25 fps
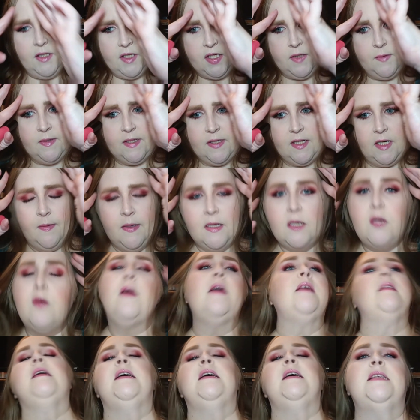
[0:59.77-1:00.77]
going to be doing
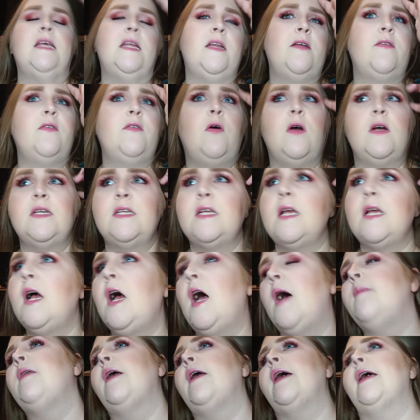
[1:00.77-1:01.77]
this, and of course
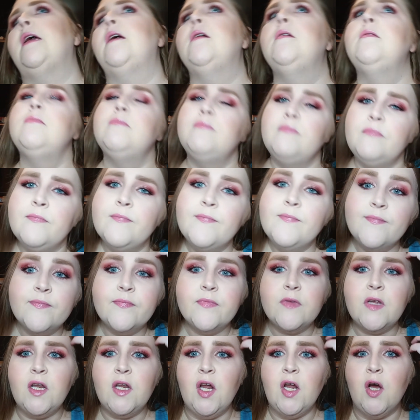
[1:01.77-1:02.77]
I'm like,
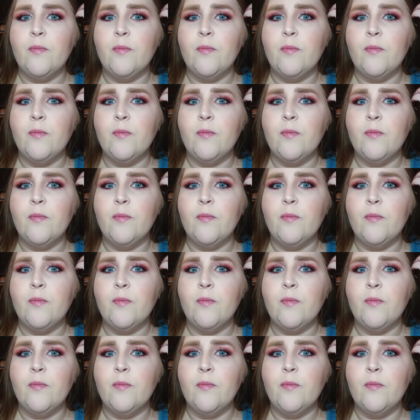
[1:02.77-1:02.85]
you know,